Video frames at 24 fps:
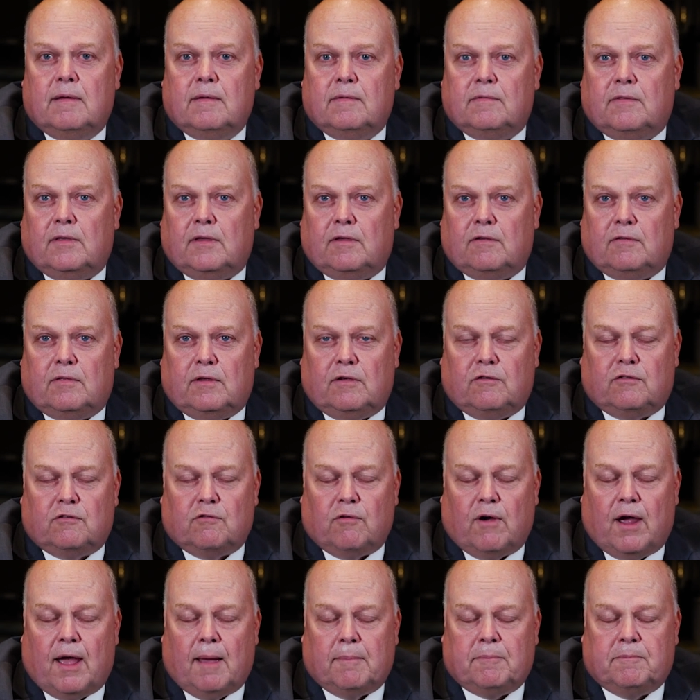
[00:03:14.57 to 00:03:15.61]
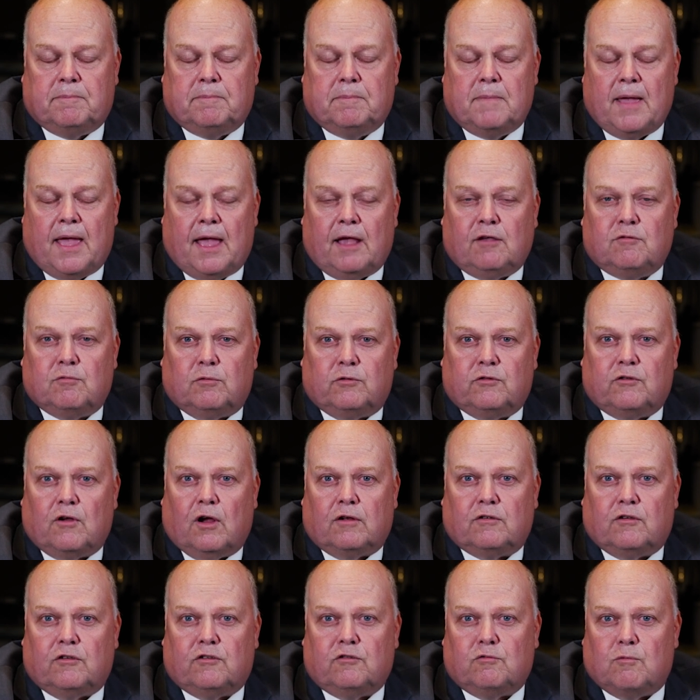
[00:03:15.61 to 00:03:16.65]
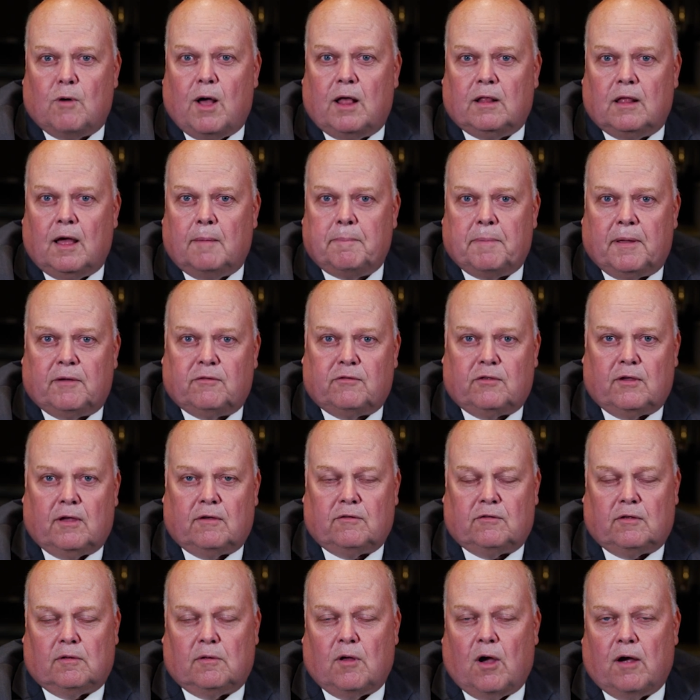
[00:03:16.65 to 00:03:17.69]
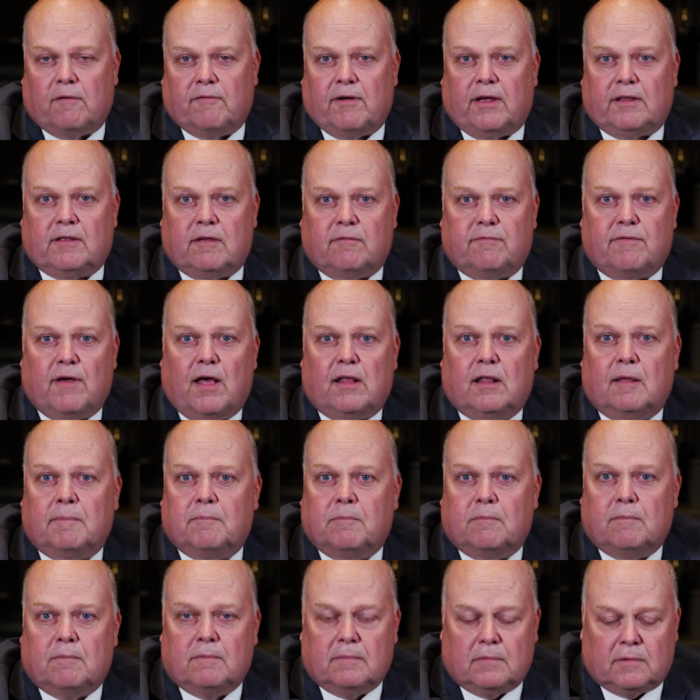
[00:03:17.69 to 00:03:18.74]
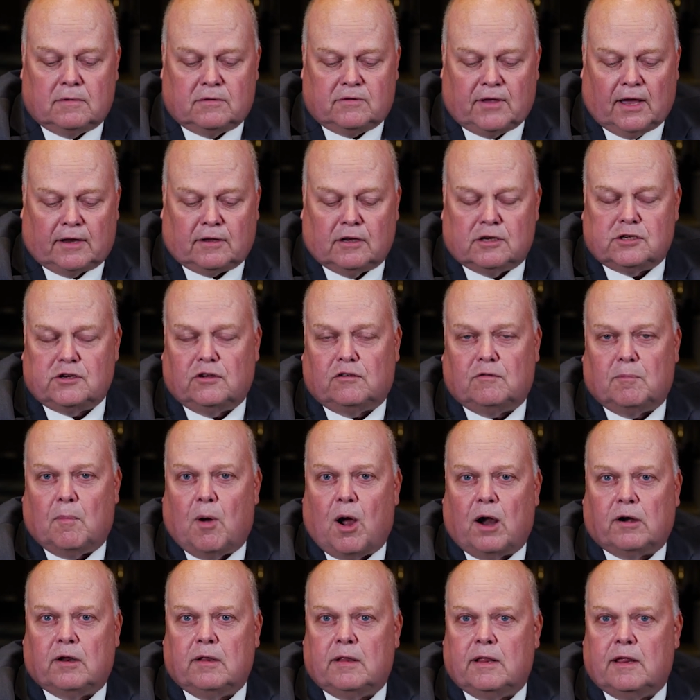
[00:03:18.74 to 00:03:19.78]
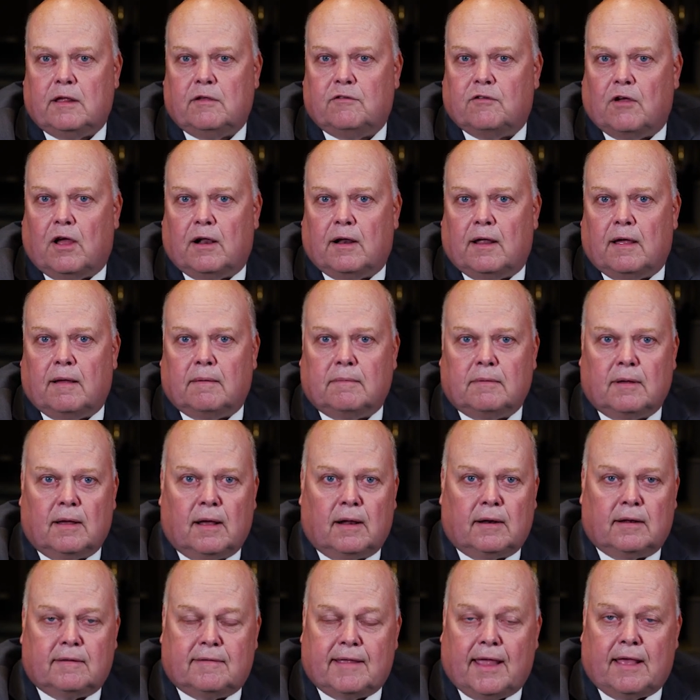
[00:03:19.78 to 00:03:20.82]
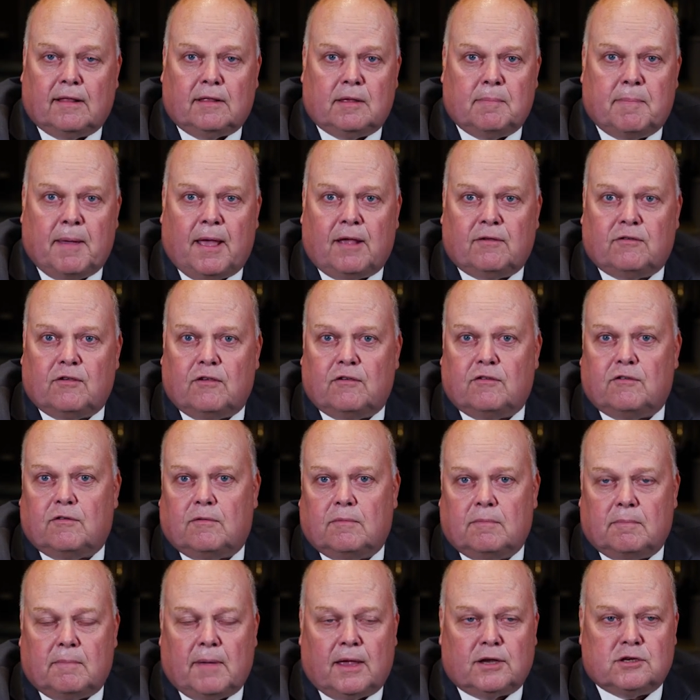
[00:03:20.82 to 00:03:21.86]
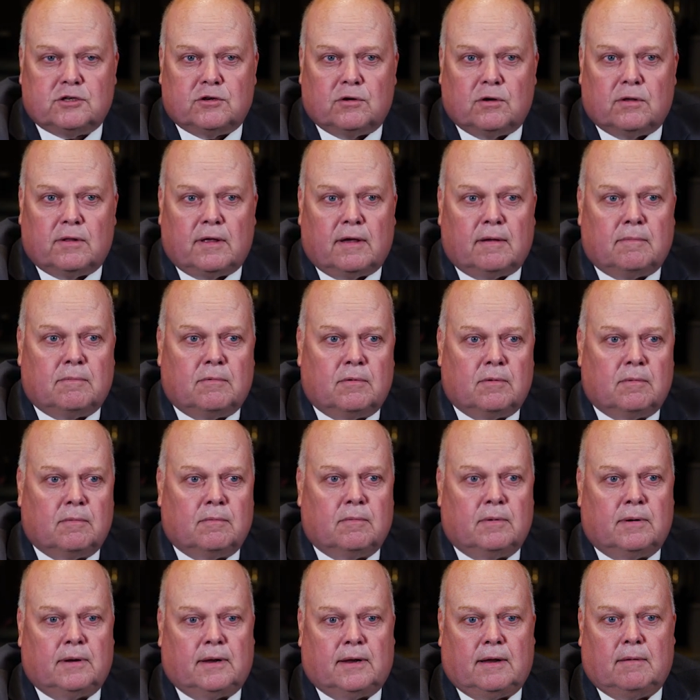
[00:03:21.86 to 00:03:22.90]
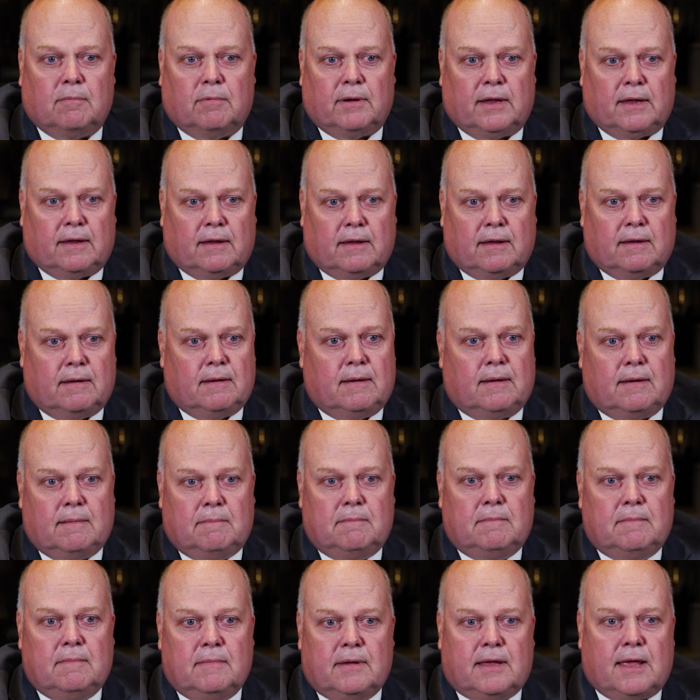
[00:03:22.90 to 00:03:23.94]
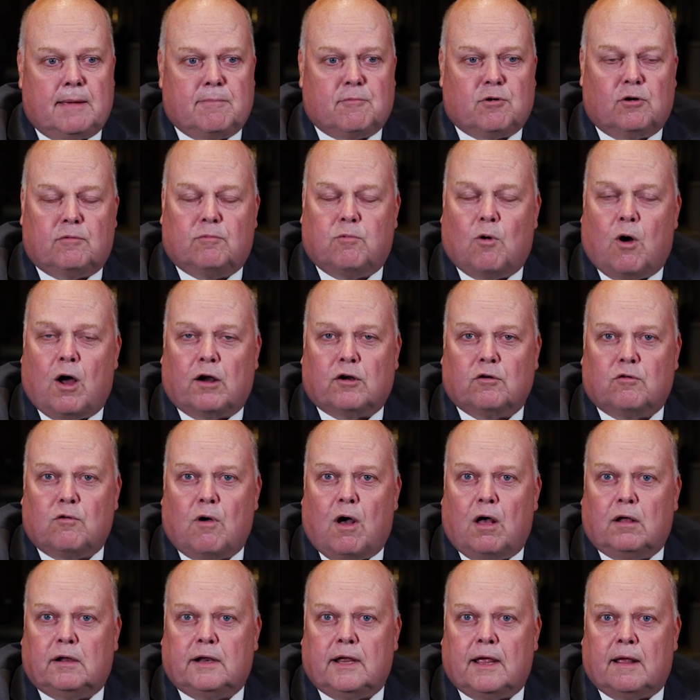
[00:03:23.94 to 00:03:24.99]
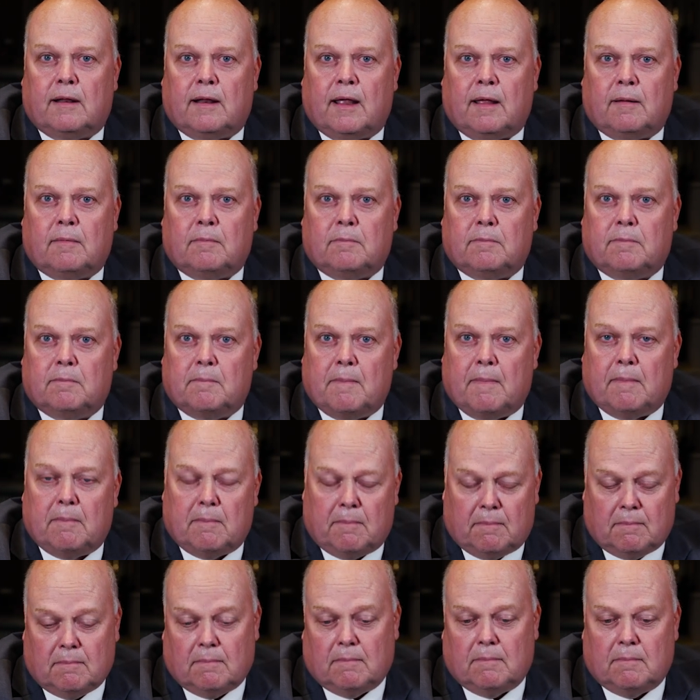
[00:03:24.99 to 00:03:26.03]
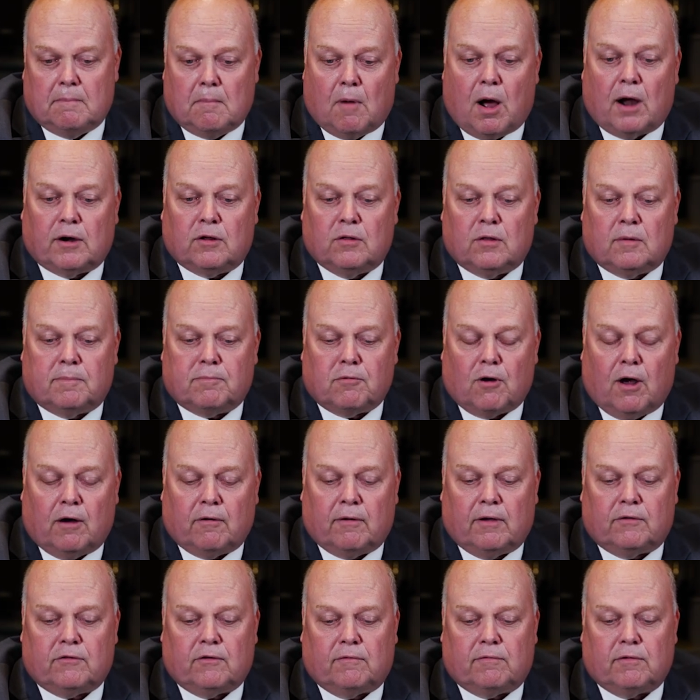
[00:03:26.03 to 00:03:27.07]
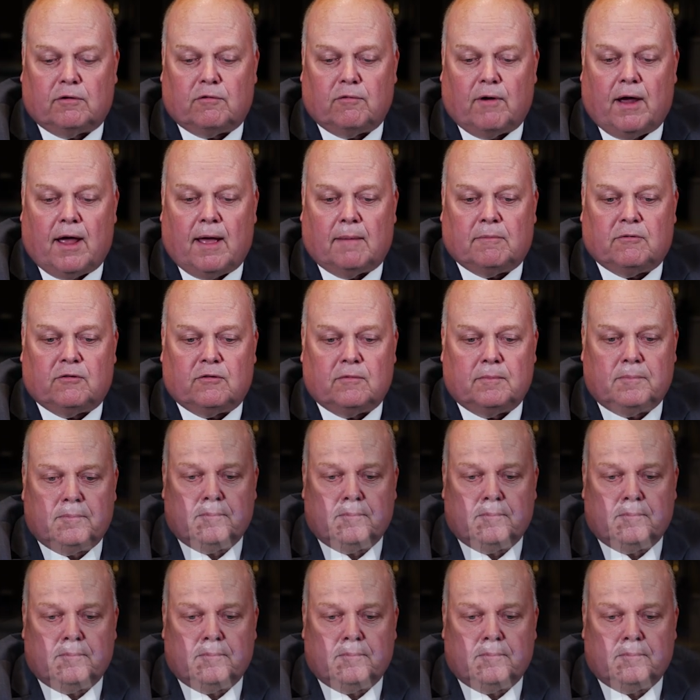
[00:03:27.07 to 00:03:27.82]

these crab eggs will start to swell up as the larvae develop. The technicians monitor these on a daily basis, make sure that we keep good water quality and monitor the progress of the crabs.